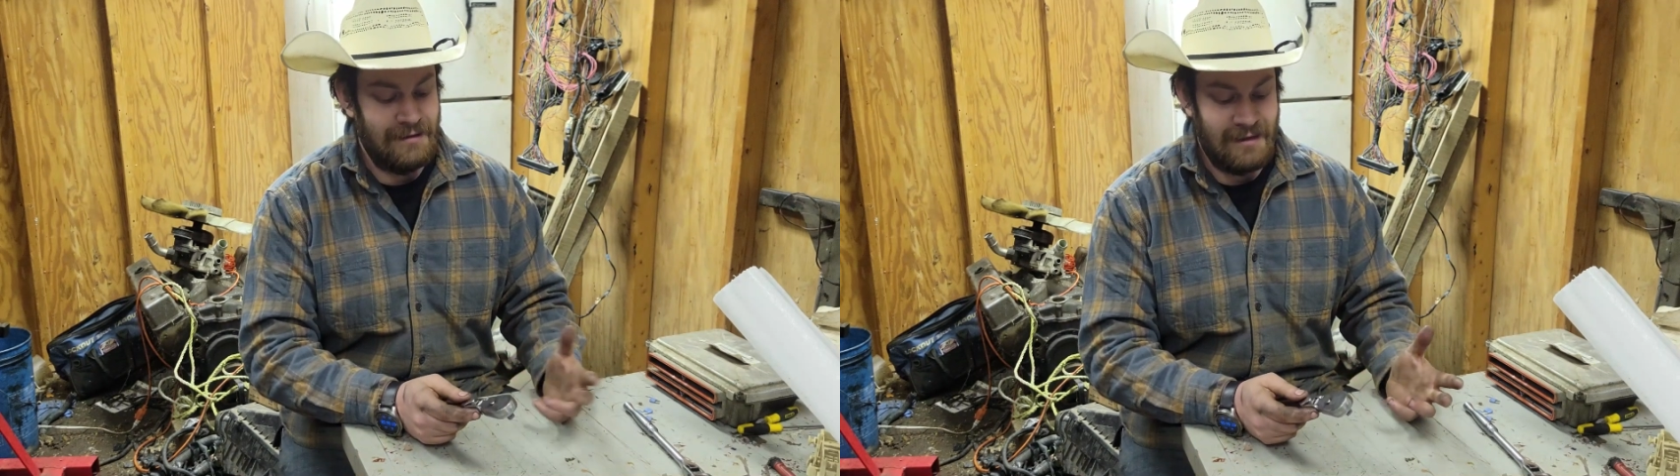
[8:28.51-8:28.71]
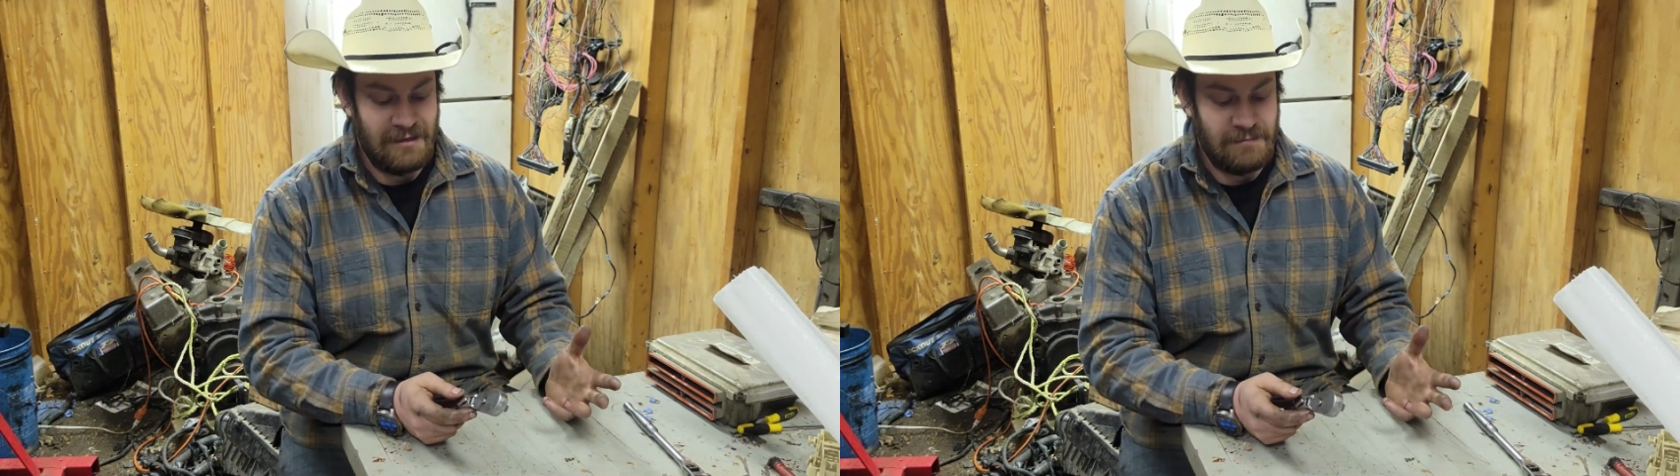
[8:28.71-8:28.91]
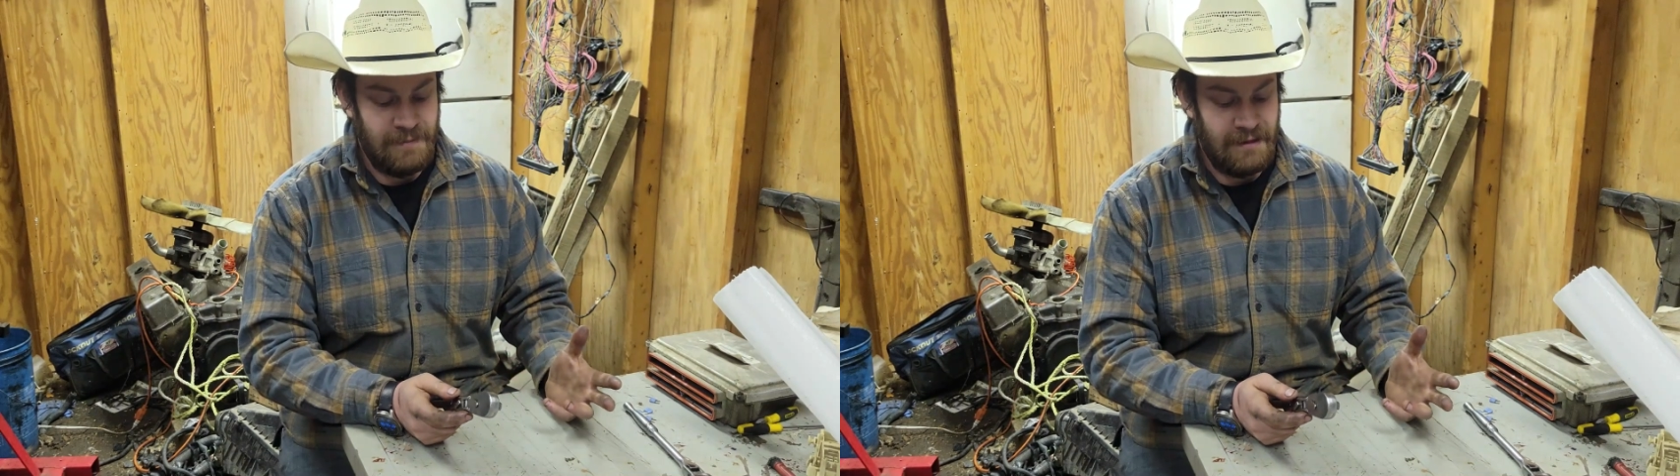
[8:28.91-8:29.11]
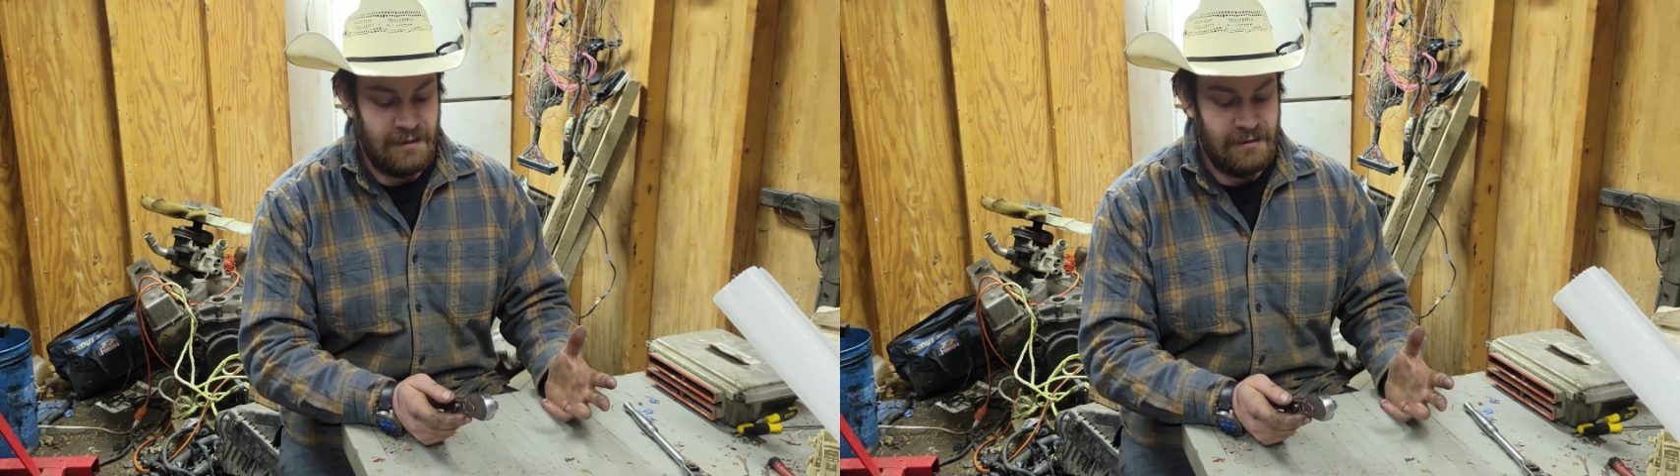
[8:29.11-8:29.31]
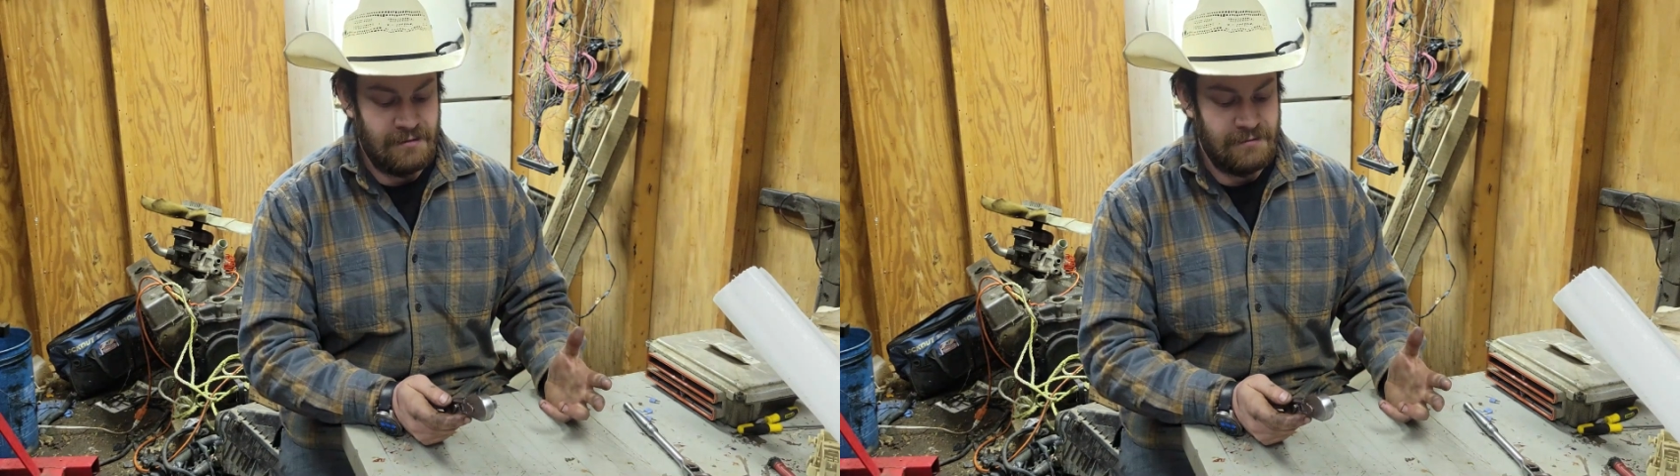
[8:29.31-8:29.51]
and that's
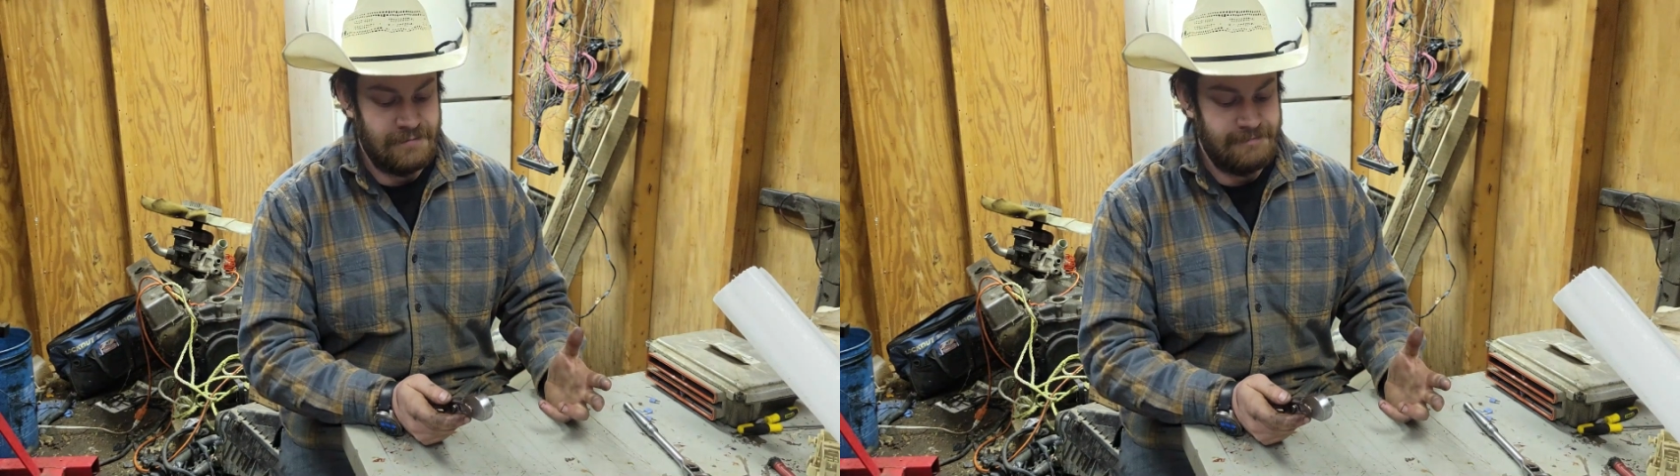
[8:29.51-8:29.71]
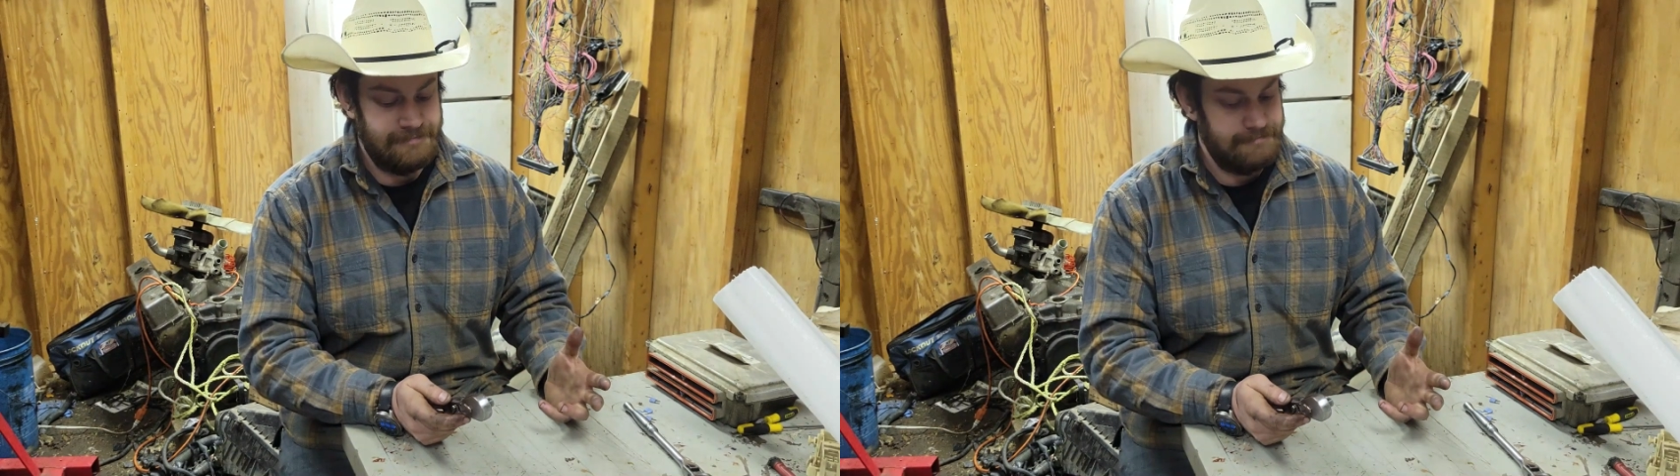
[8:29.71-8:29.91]
been,